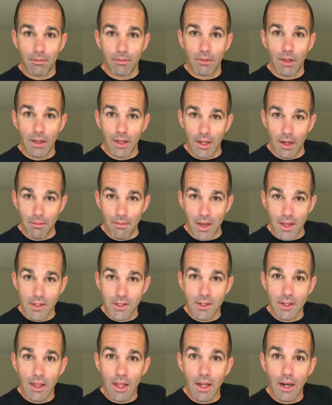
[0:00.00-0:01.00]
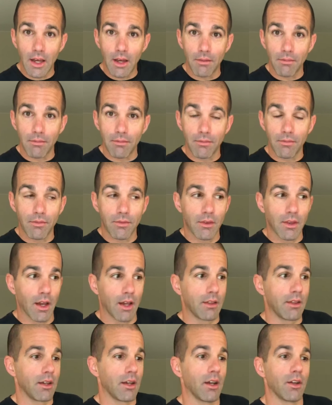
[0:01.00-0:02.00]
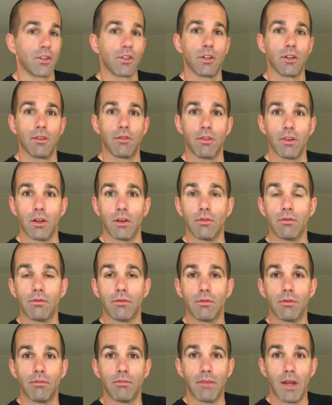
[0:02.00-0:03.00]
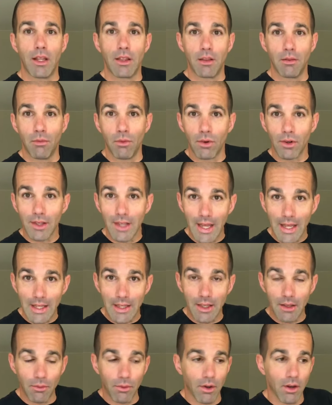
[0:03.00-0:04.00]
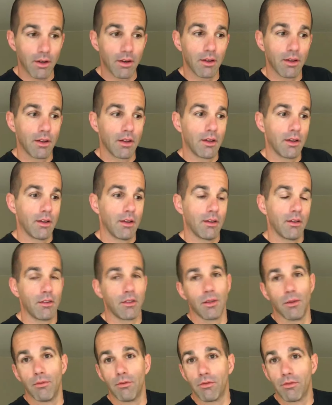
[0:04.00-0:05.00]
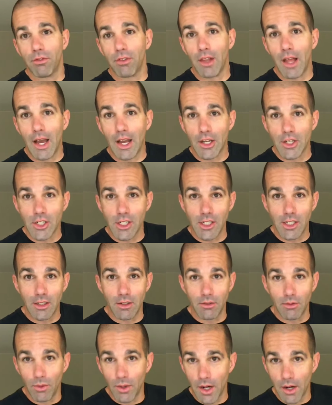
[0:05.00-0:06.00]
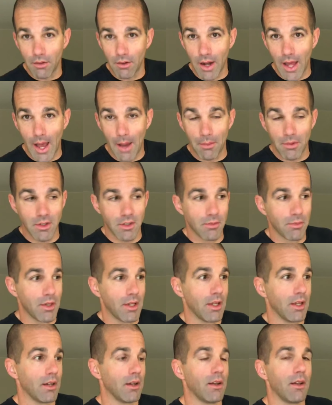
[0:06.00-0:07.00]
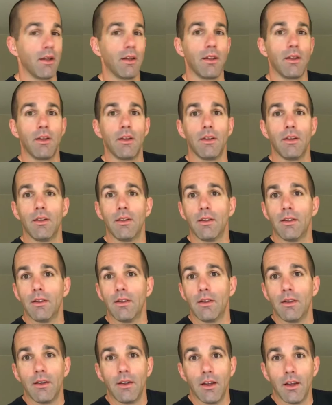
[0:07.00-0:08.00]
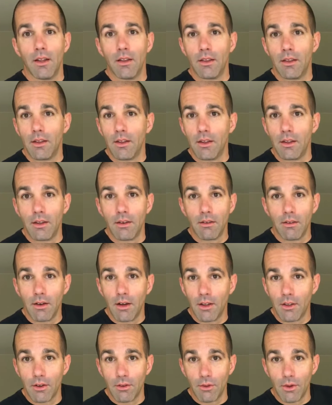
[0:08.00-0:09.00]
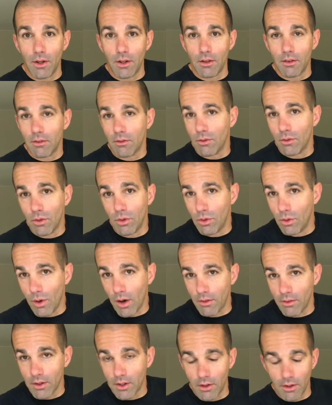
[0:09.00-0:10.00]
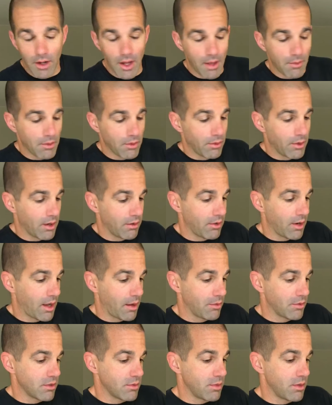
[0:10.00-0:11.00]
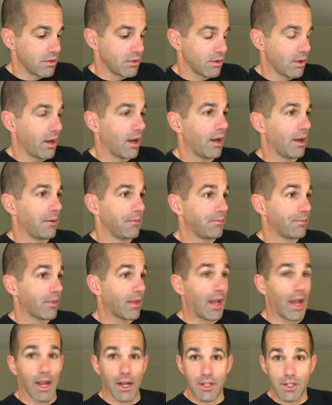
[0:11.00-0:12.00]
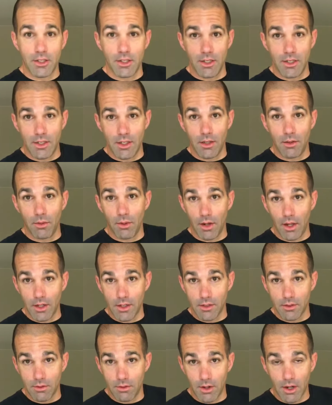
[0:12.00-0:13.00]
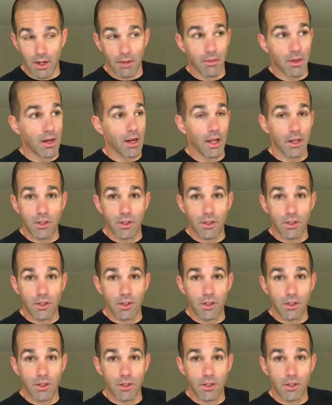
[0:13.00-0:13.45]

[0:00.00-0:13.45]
I think I messed that up. I think I should have, you know, made the more likely one some flashy, whatever it happened to be, and the other one, whoever, you know, name it, whatever it happens to be. So I actually did what I just recommended.